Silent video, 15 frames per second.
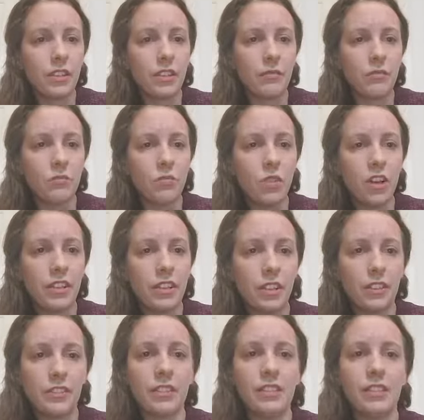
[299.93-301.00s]
in 1
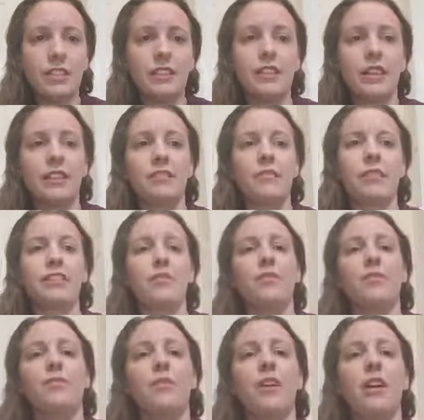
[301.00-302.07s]
year, the CDC estimated there
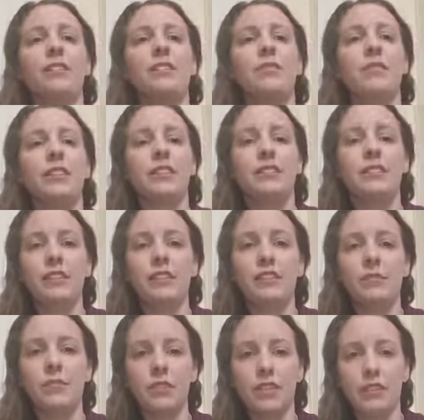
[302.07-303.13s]
were approximately
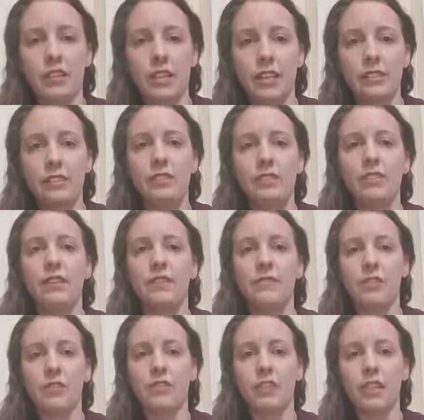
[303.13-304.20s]
60 million cases of this